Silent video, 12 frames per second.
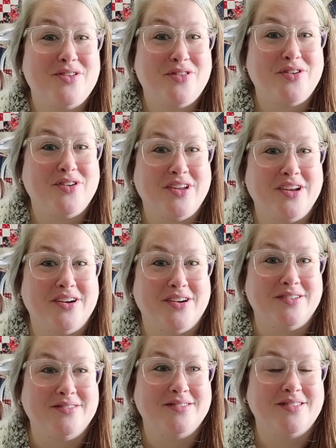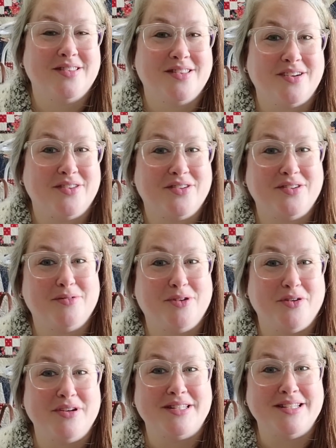their 3rd year, their 3rd
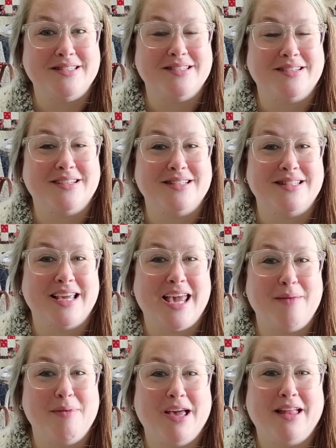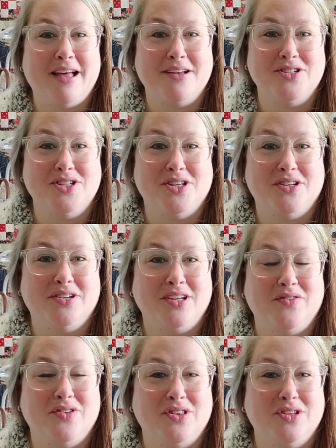growing season, because they came back last year,
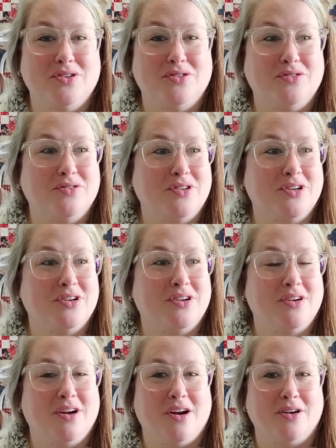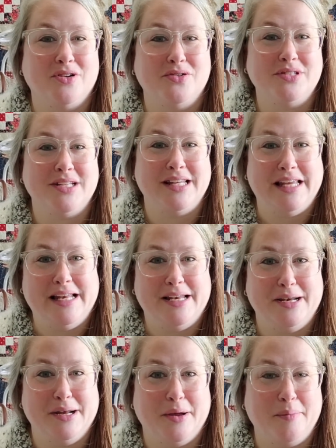even though our goose had eaten
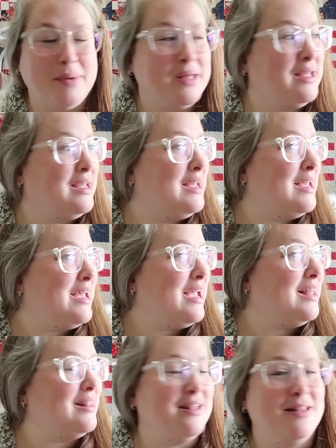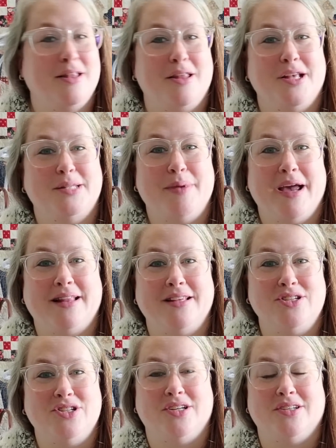it up. And then it's back
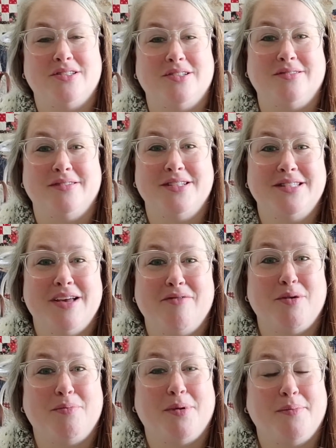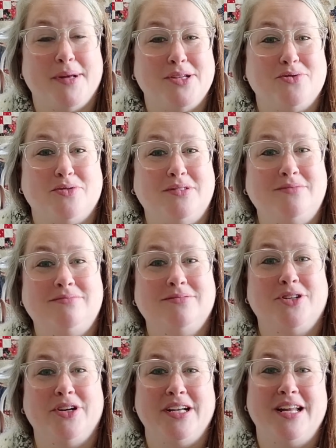this year. So I just have a perpetual
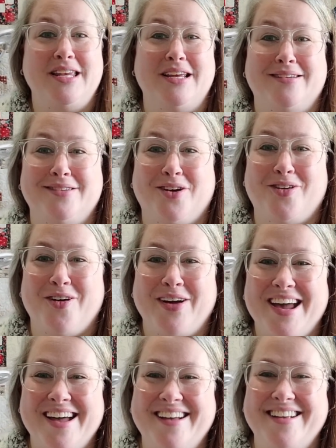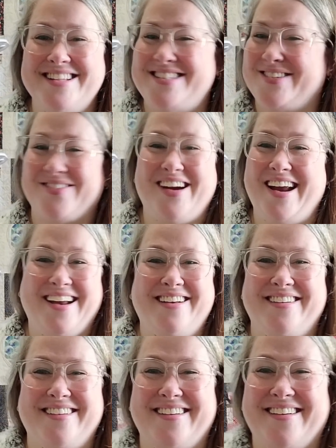green onion growing. It's great.